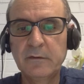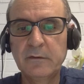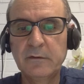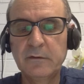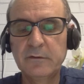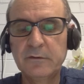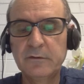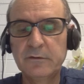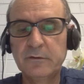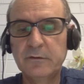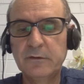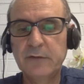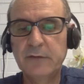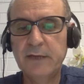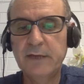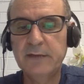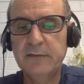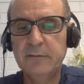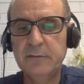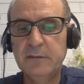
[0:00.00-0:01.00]
So
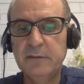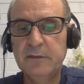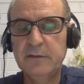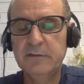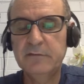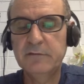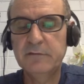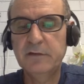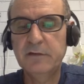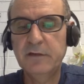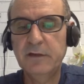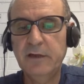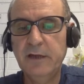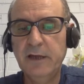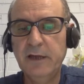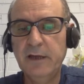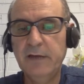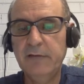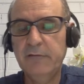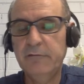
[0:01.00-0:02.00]
that means when I
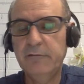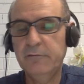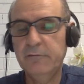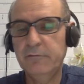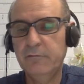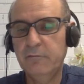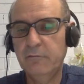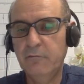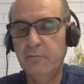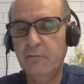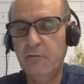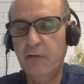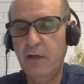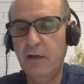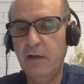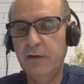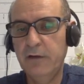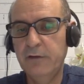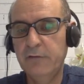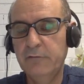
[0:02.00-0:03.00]
have
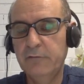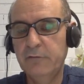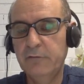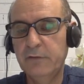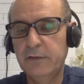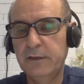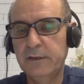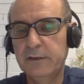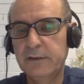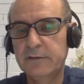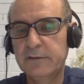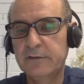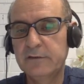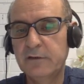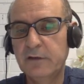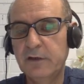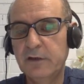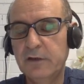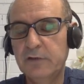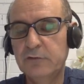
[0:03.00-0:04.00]
1 for x,
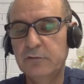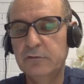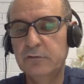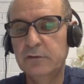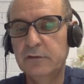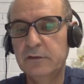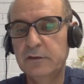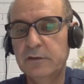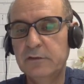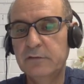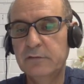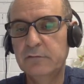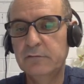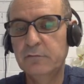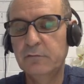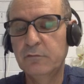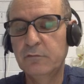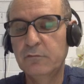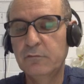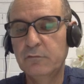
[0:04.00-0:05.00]
I should get
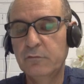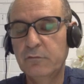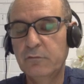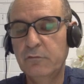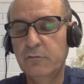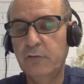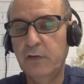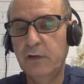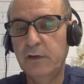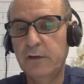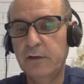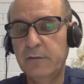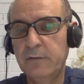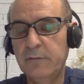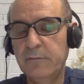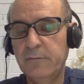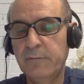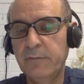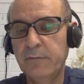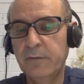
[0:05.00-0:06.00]
4 for y.
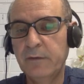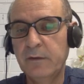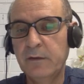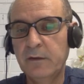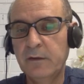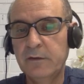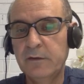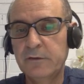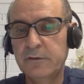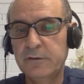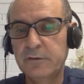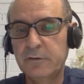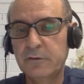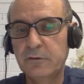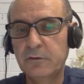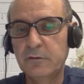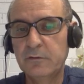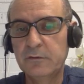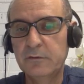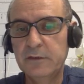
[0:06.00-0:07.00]

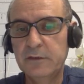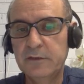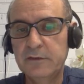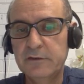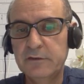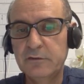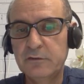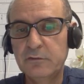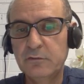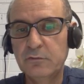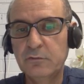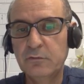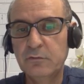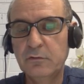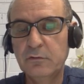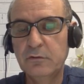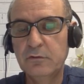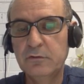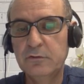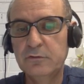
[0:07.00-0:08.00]
So this rule
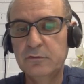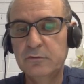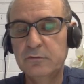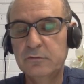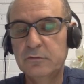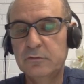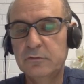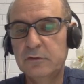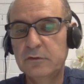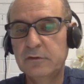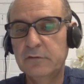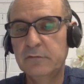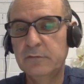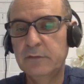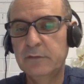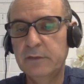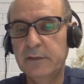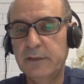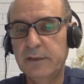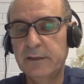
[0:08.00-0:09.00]
should give
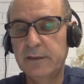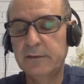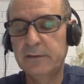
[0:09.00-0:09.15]
me that.